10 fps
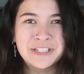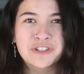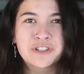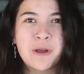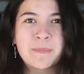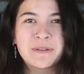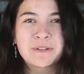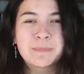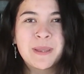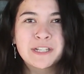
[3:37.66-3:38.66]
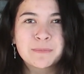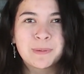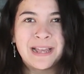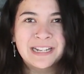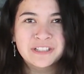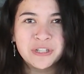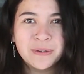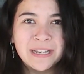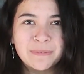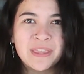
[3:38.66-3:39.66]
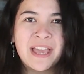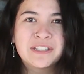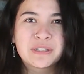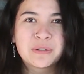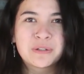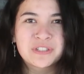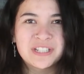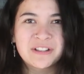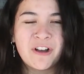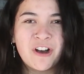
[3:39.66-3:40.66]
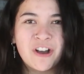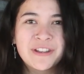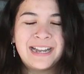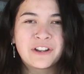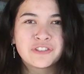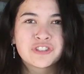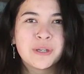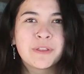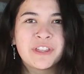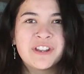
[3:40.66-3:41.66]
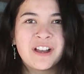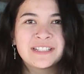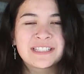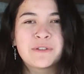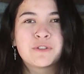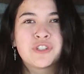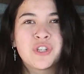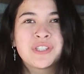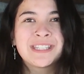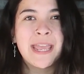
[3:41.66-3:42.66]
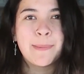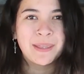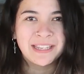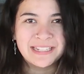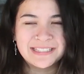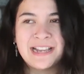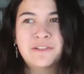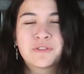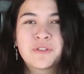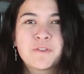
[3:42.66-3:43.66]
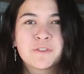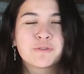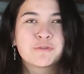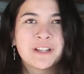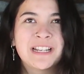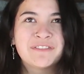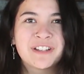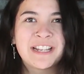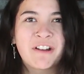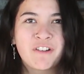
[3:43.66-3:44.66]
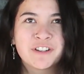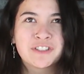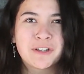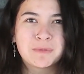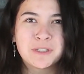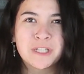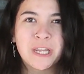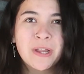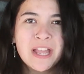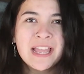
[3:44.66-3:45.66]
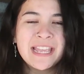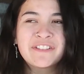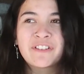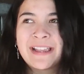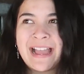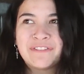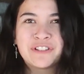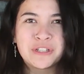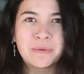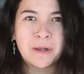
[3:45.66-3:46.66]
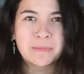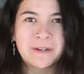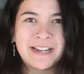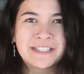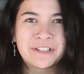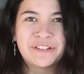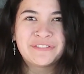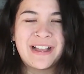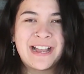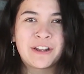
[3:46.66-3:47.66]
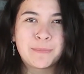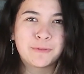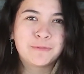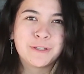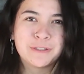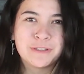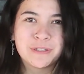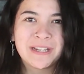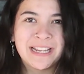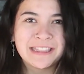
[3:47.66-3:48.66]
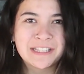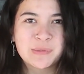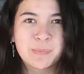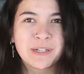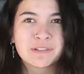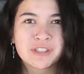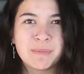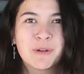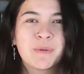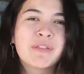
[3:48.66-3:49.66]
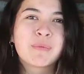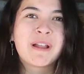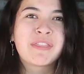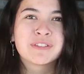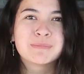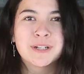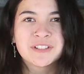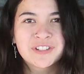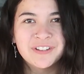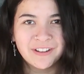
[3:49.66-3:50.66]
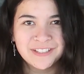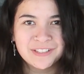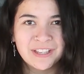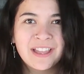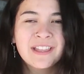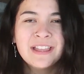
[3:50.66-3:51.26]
job. It was pitch black, doing it with head torches on, and on some of the nights it was just tipping it down, so it was a really horrid job to do. If I ever do upgrades on a van, I prefer to do it in the spring summer when the weather's much nicer.